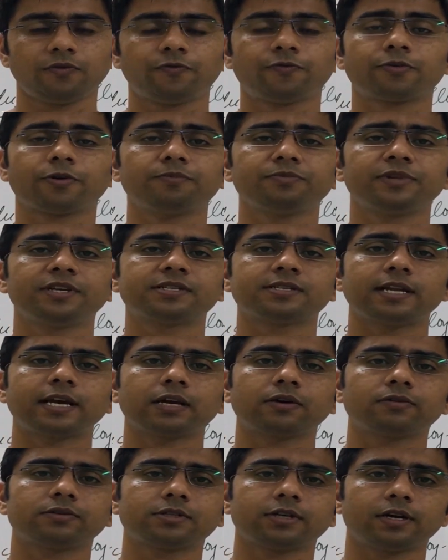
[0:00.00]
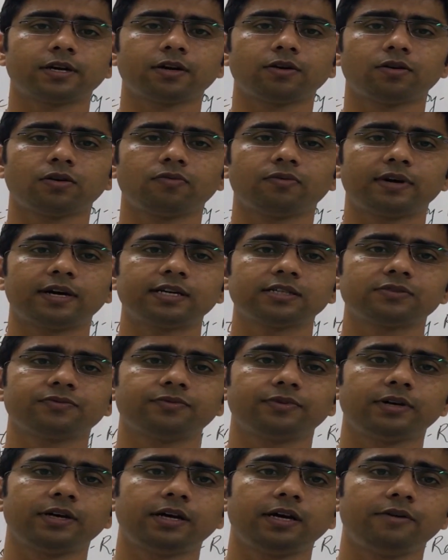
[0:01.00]
From this lecture onwards,
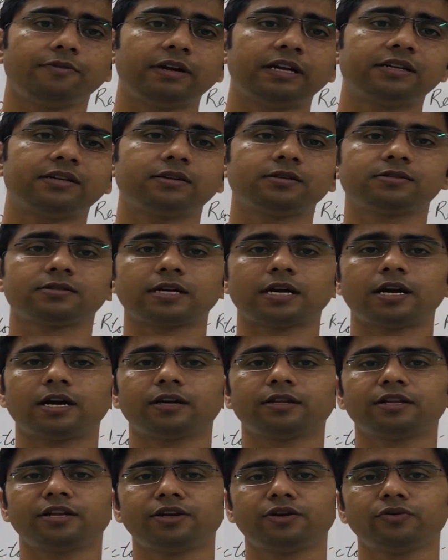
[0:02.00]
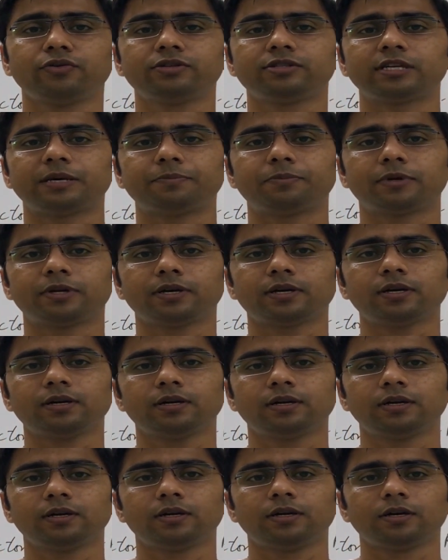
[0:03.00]
we will start the new
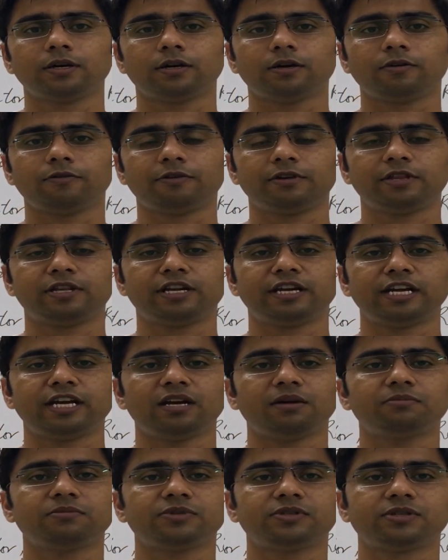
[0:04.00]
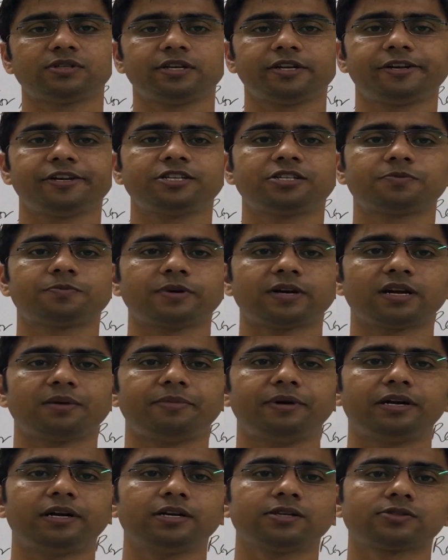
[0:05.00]
chapter with the name Series
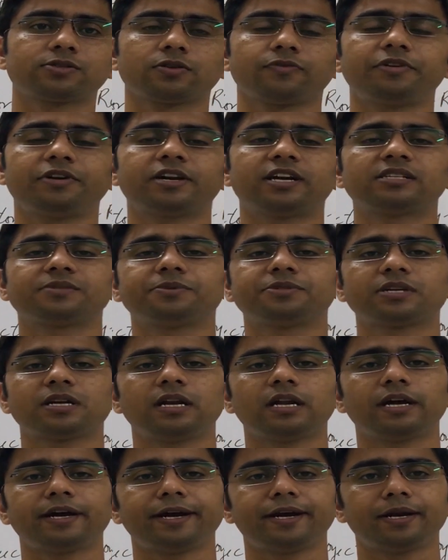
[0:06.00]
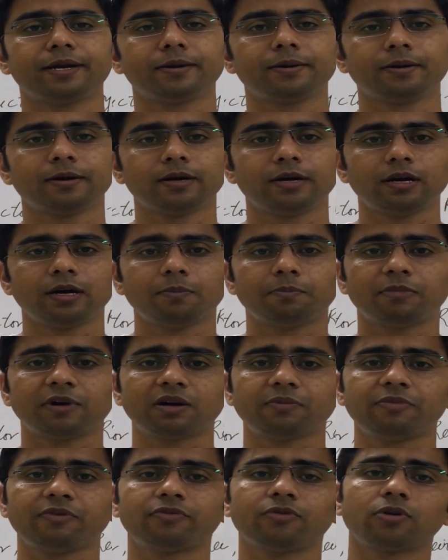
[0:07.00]
Parameters of a Transmission Line.
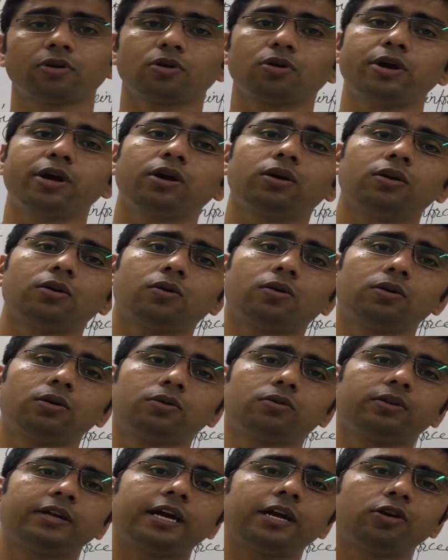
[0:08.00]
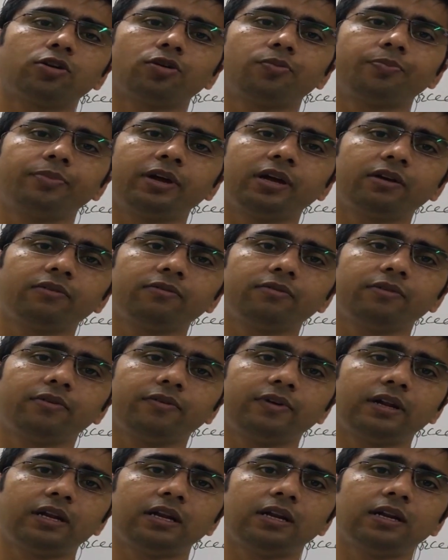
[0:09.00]
But before going on to that topic, we
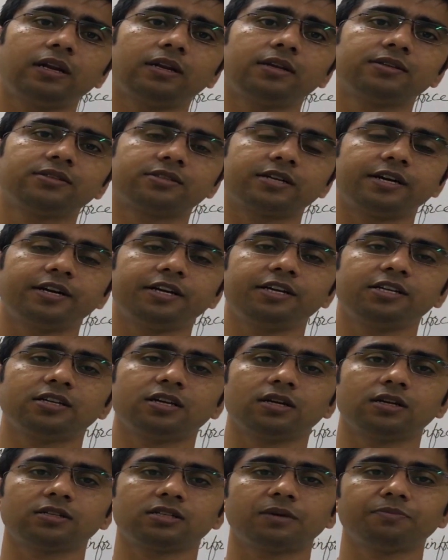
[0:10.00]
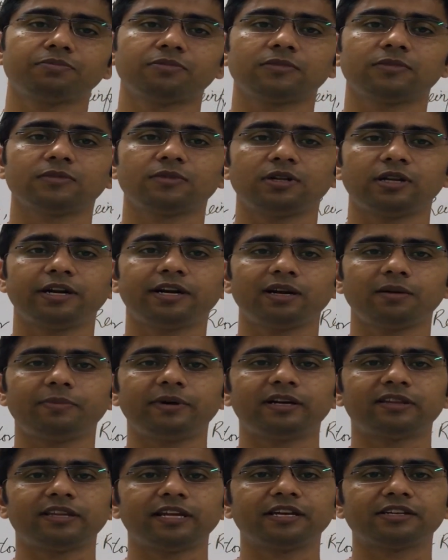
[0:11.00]
will study some little
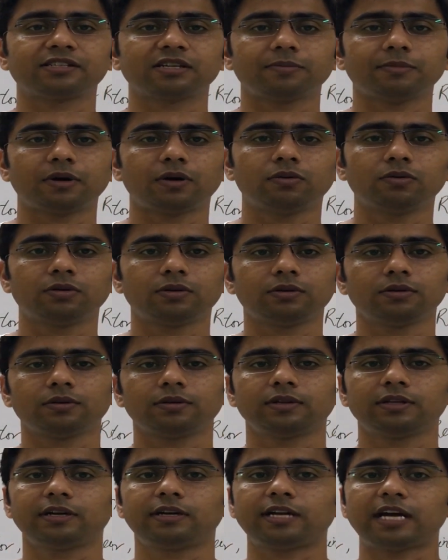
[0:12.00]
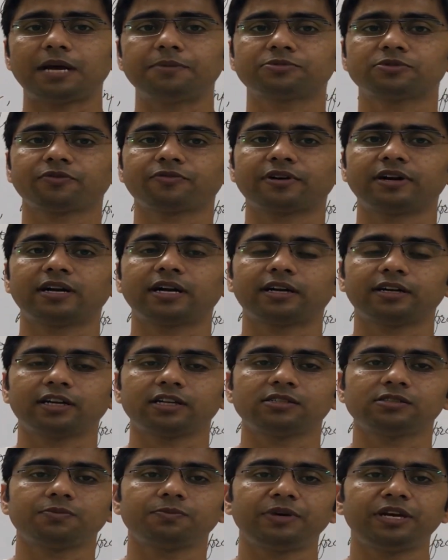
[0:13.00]
bit things about the types of
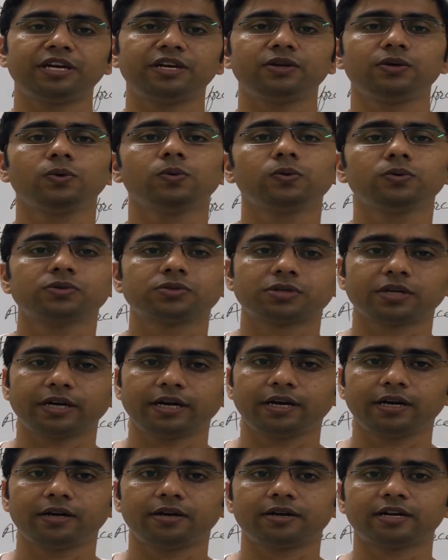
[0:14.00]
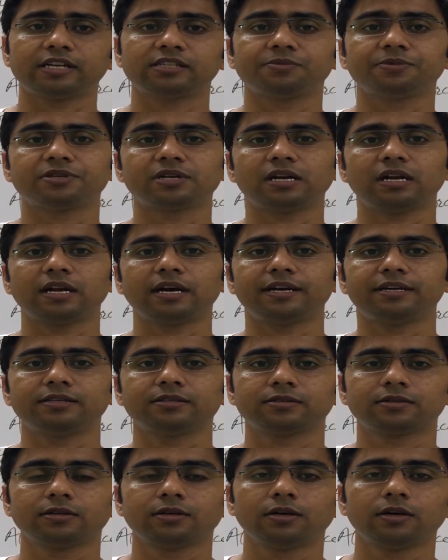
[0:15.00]
conductors being used in transmission
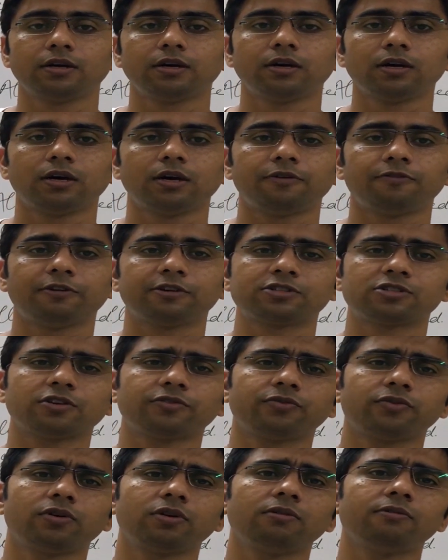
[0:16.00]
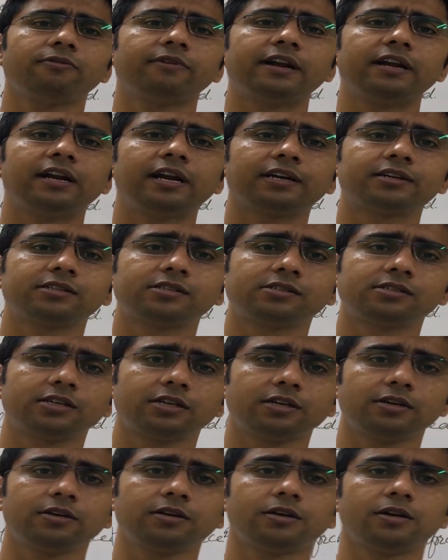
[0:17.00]
lines. First of all, when
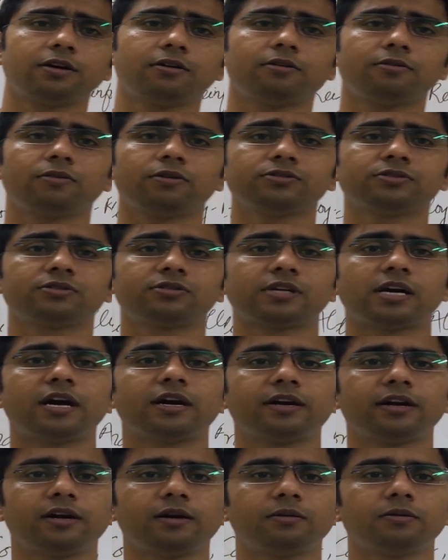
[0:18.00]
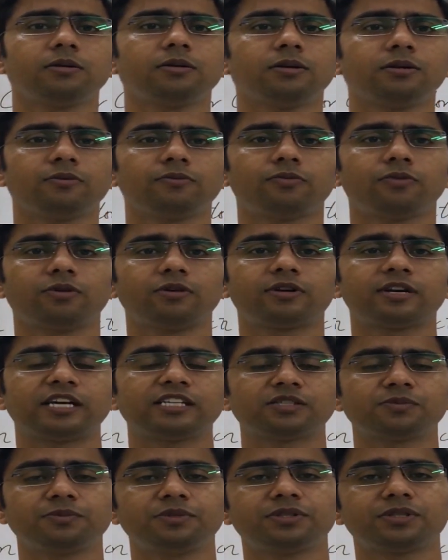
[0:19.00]
electricity was started for
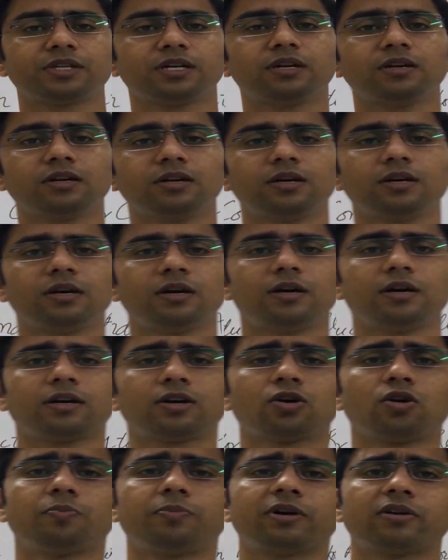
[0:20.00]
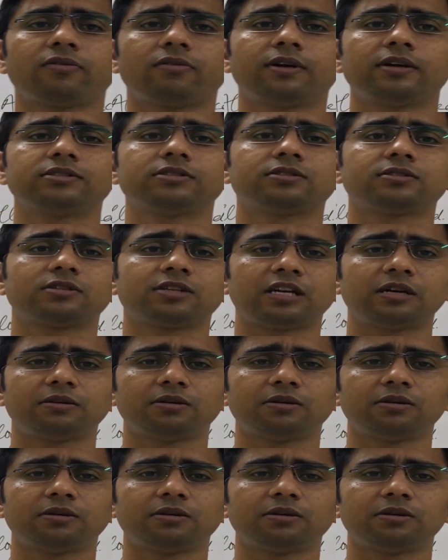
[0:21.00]
transmission, copper was